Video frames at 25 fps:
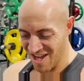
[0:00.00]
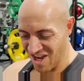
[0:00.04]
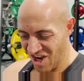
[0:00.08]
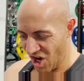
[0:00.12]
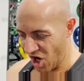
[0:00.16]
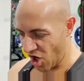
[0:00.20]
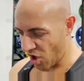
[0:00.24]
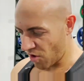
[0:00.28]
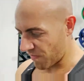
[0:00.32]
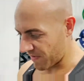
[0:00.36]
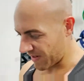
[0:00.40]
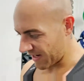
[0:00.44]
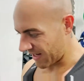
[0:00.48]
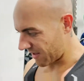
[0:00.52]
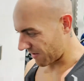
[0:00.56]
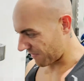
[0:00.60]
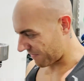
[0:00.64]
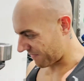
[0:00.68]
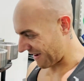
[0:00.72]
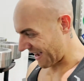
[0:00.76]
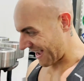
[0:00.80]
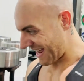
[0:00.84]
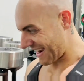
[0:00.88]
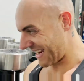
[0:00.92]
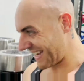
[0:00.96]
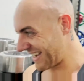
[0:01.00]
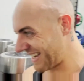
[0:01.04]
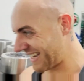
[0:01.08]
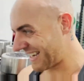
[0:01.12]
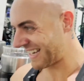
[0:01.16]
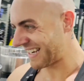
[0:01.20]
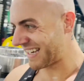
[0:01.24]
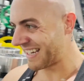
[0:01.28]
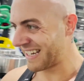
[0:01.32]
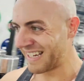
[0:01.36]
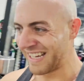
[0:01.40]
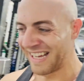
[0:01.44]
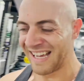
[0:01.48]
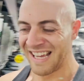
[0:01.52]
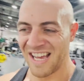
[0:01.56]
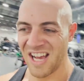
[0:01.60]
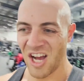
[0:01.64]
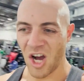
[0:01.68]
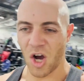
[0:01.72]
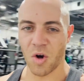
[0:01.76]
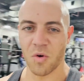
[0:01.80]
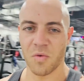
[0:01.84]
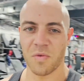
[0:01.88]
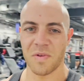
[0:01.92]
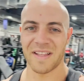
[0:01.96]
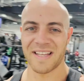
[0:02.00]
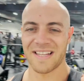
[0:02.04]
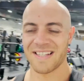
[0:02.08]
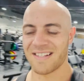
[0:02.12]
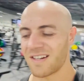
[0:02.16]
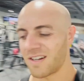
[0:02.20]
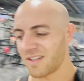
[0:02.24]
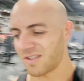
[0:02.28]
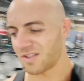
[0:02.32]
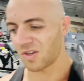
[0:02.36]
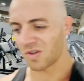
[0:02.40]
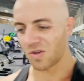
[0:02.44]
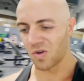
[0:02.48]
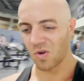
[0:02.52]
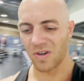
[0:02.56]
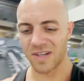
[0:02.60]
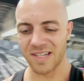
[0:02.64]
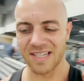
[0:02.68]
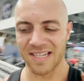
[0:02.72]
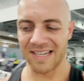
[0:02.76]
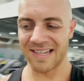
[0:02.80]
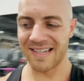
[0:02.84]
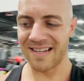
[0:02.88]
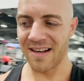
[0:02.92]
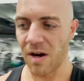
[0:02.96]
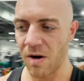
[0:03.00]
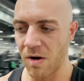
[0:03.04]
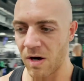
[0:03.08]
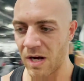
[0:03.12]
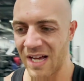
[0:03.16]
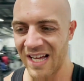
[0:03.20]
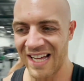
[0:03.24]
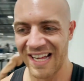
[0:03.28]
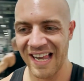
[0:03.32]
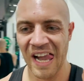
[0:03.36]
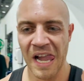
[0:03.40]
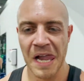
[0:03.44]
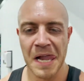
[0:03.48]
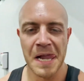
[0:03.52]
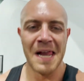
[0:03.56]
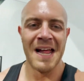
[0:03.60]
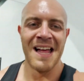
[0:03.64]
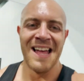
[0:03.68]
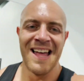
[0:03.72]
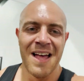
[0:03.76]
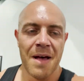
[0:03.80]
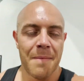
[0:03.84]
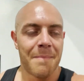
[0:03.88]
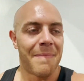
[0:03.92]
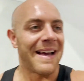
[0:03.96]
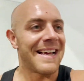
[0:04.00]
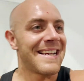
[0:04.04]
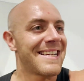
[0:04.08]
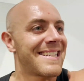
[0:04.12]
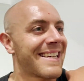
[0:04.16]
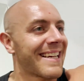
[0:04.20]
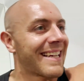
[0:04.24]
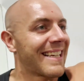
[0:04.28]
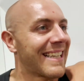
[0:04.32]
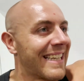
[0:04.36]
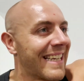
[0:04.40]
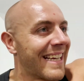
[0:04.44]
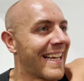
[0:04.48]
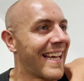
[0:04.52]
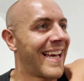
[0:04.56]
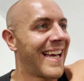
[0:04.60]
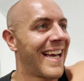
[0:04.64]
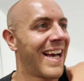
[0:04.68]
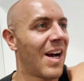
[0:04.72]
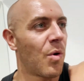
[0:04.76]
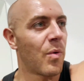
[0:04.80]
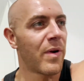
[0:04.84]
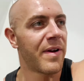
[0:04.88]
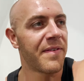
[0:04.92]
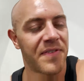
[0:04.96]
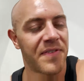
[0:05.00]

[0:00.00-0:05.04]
over near the fan. Hopefully it's not too noisy. So basically we've